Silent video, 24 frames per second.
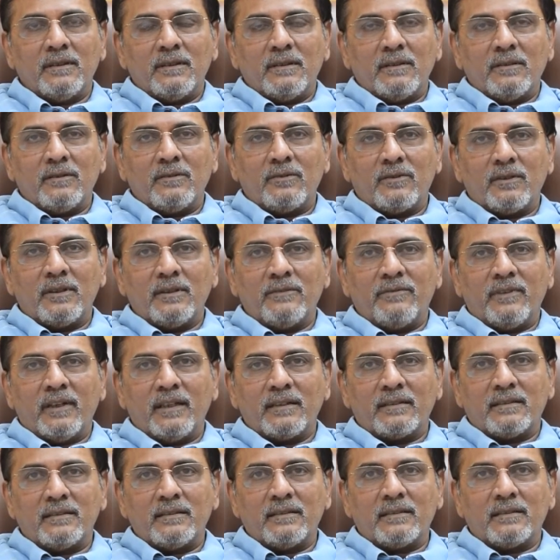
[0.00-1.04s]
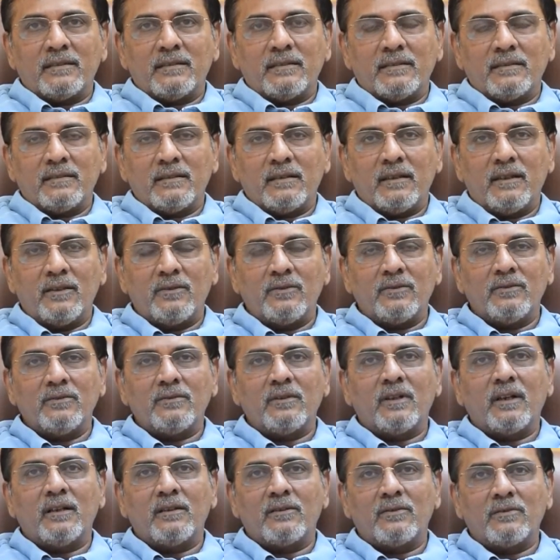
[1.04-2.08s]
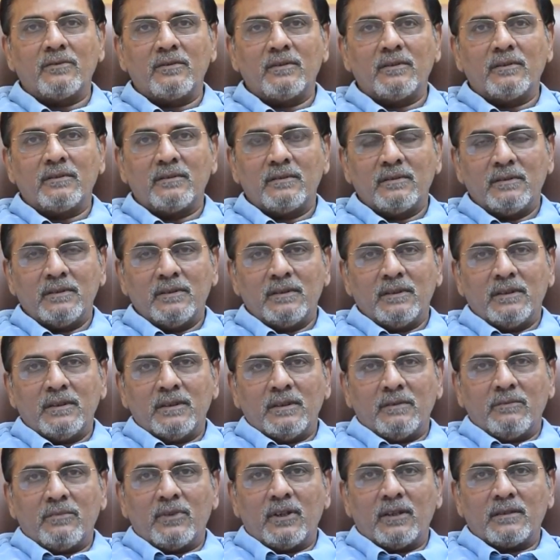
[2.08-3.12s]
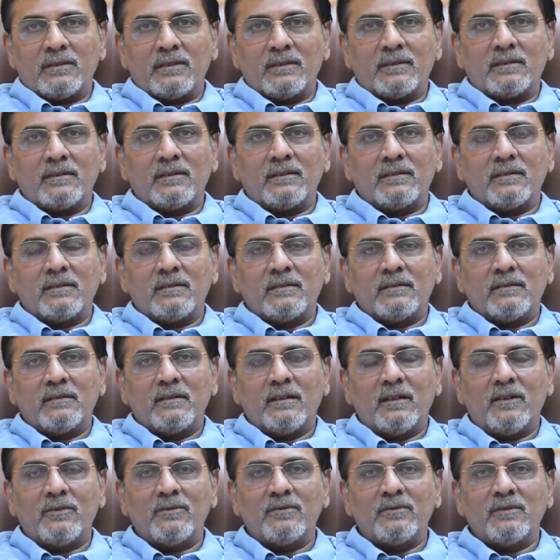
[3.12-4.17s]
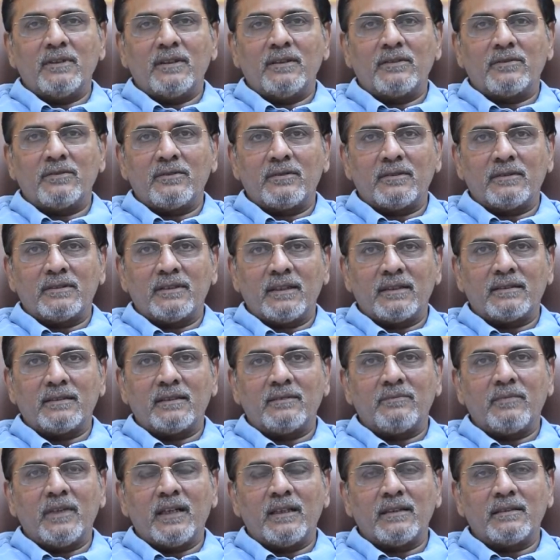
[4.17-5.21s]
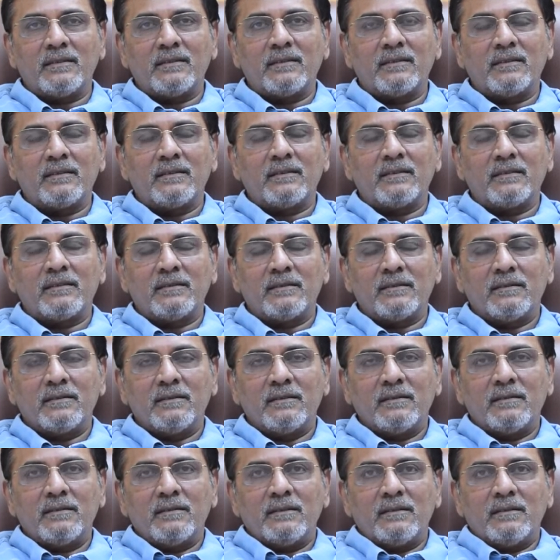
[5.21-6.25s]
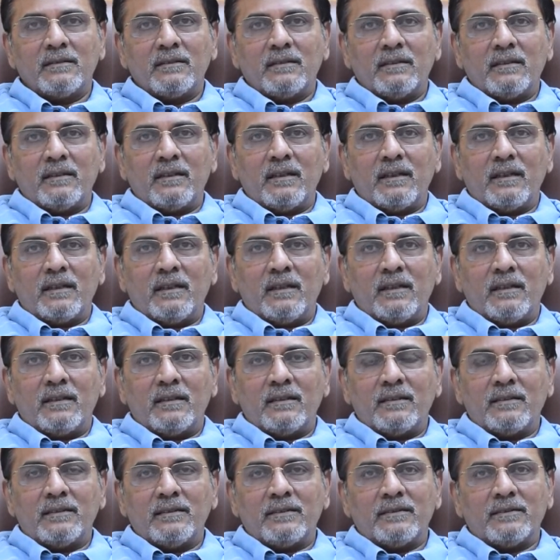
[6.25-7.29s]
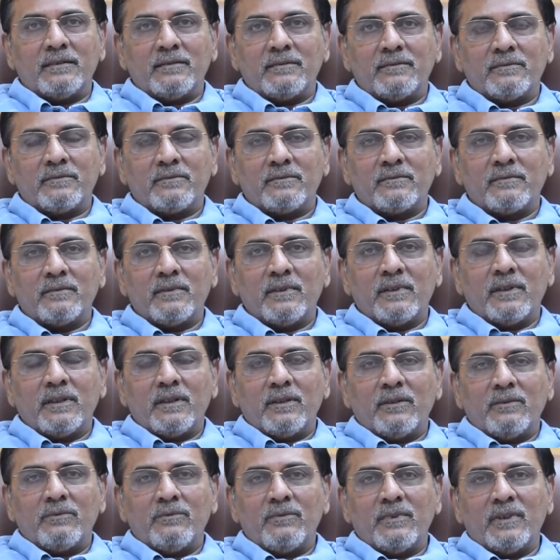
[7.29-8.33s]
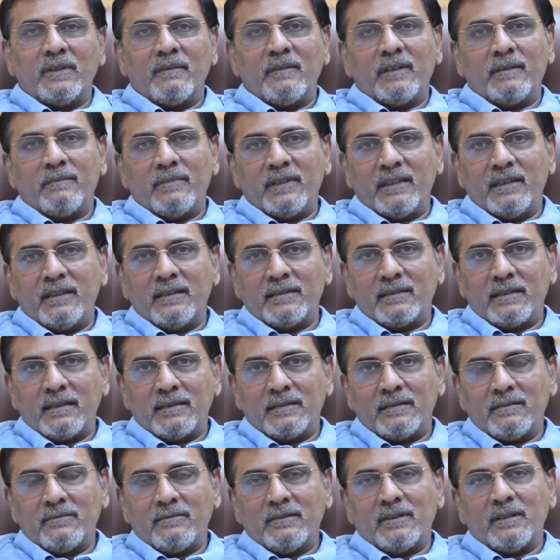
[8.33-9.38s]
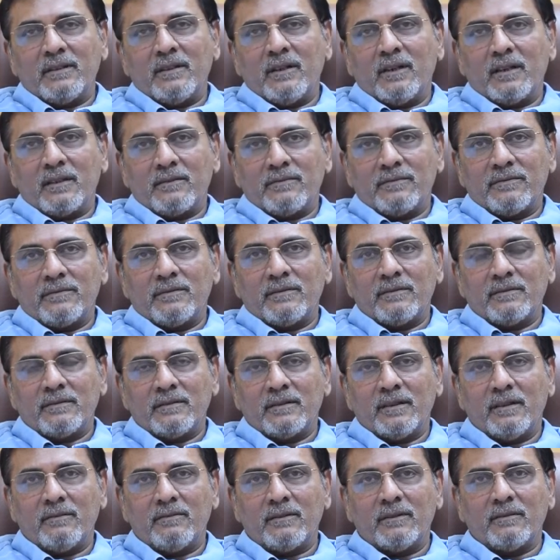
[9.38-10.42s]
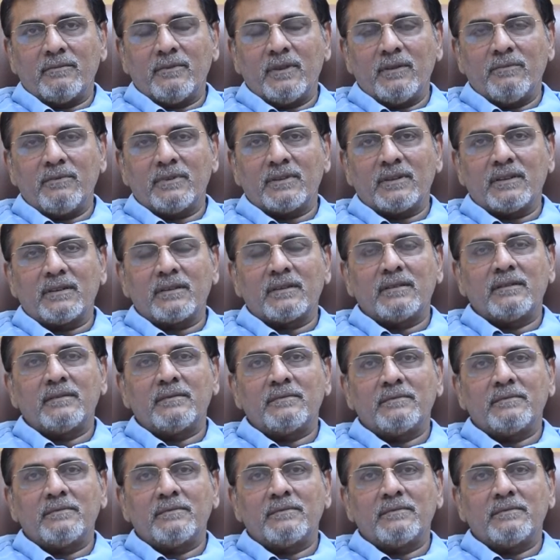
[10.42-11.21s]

growing fast is how do you control processes, how do you ensure checks and balances, and we have been discussing with a lot of our well-wishers,